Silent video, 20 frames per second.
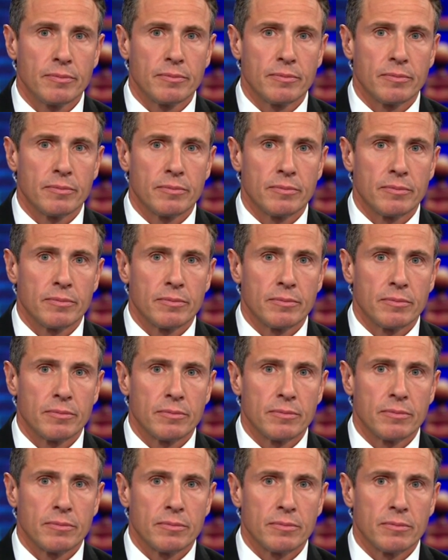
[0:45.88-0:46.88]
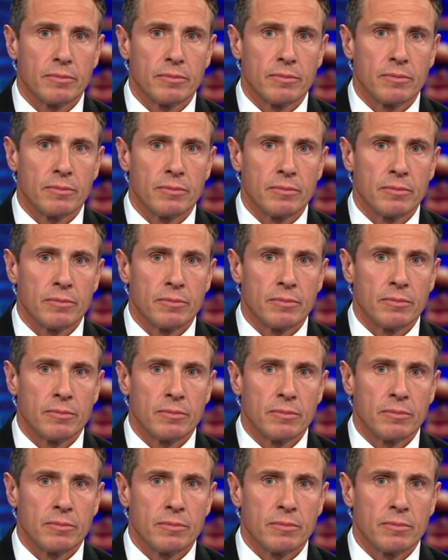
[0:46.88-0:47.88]

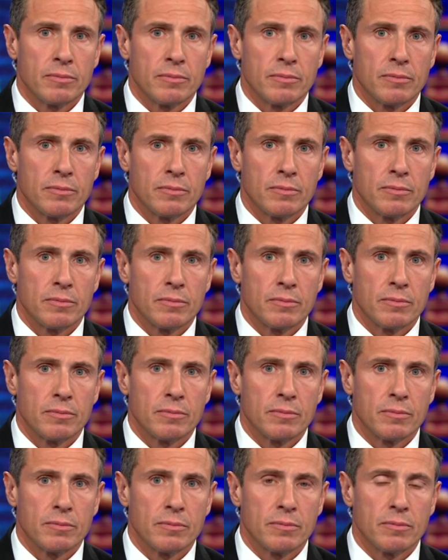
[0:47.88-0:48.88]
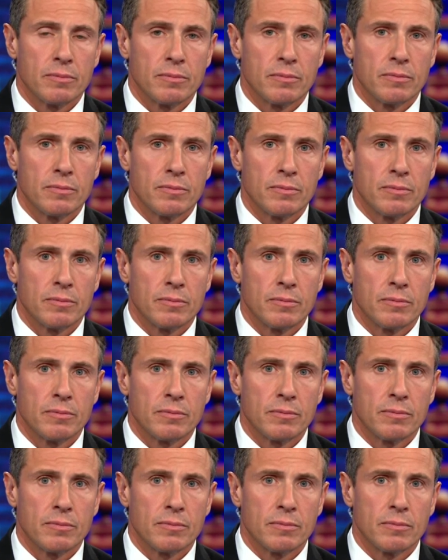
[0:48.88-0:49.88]

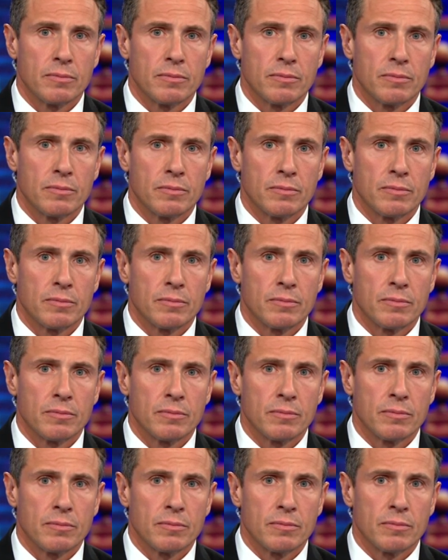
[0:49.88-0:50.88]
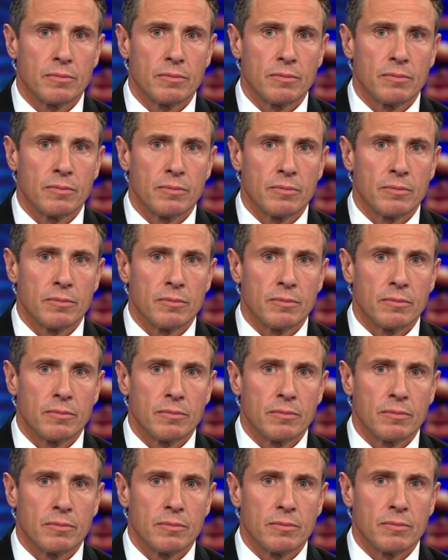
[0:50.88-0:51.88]

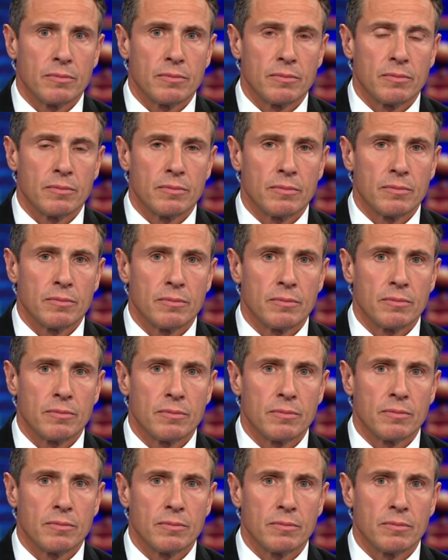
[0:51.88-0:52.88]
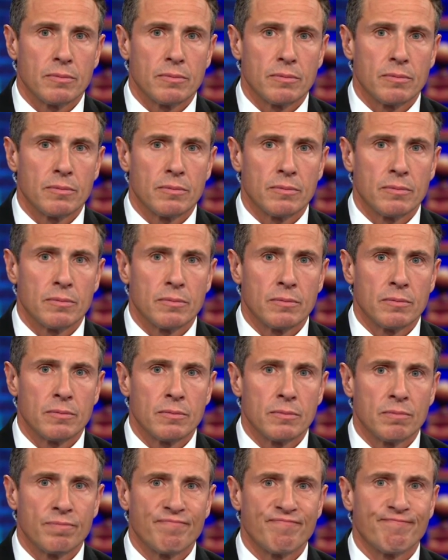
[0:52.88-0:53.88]
(silent)